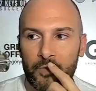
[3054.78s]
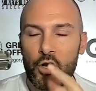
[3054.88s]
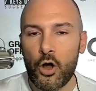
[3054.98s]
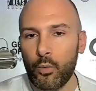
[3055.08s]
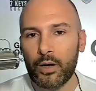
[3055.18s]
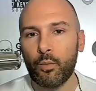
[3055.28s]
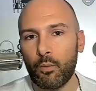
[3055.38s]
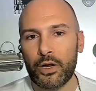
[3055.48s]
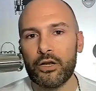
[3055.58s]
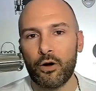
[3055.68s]
Knowing
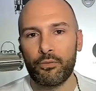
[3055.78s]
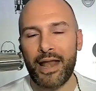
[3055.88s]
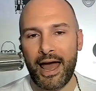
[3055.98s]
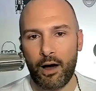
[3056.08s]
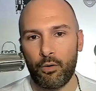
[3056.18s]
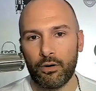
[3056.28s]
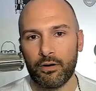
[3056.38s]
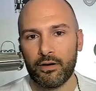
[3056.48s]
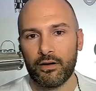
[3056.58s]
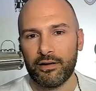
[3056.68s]
what we know now,
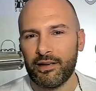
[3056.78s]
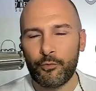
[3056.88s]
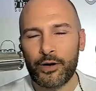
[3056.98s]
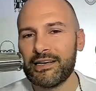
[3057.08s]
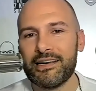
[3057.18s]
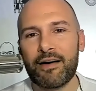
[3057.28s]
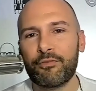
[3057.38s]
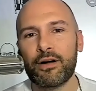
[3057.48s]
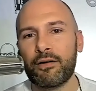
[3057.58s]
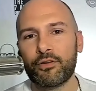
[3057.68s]
if we had
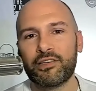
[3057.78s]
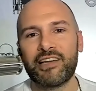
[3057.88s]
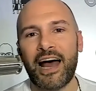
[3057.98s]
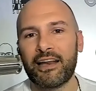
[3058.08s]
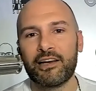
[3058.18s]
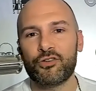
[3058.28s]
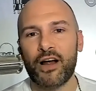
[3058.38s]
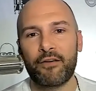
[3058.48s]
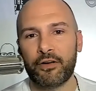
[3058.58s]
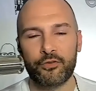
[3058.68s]
never ever sat in
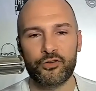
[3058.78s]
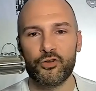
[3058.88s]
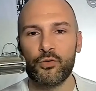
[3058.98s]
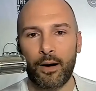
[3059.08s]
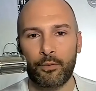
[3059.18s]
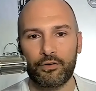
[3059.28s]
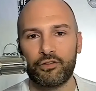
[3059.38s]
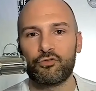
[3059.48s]
traffic for two hours to